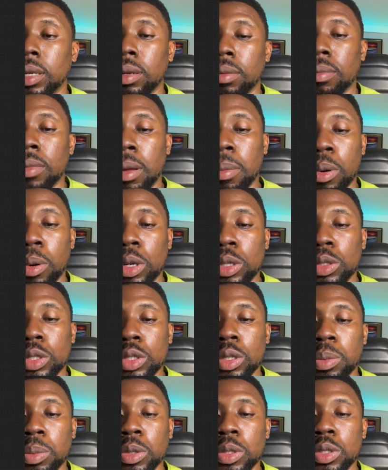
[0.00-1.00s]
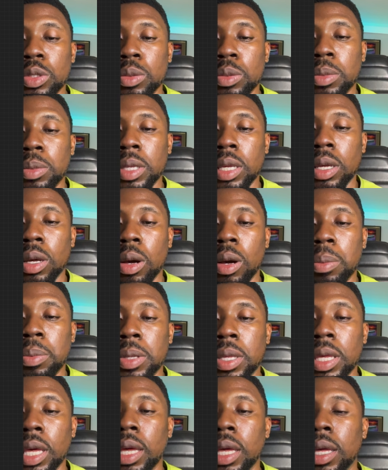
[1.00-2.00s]
My box was supposed to be up
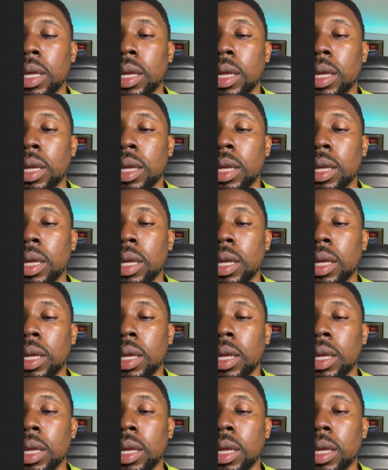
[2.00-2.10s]
here.